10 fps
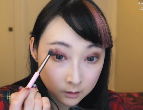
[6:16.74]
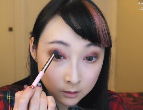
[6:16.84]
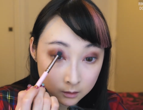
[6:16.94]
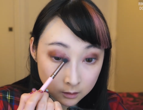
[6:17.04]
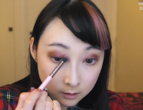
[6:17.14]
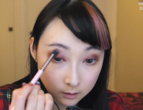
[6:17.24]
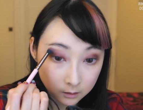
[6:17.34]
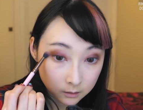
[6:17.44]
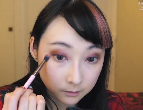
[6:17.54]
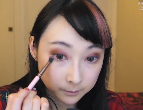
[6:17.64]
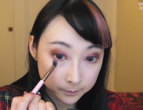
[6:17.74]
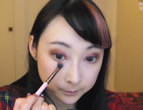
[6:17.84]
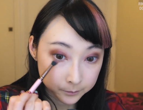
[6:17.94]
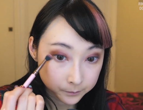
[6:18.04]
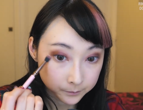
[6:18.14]

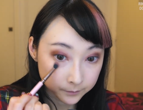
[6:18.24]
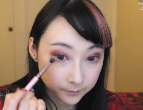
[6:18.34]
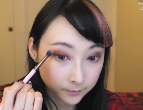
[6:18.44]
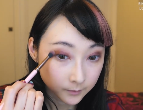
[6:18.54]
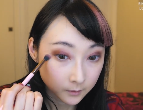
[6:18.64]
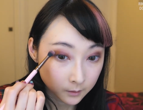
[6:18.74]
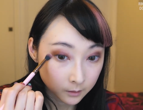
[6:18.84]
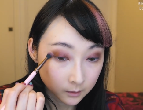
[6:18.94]
No one is speaking in this clip.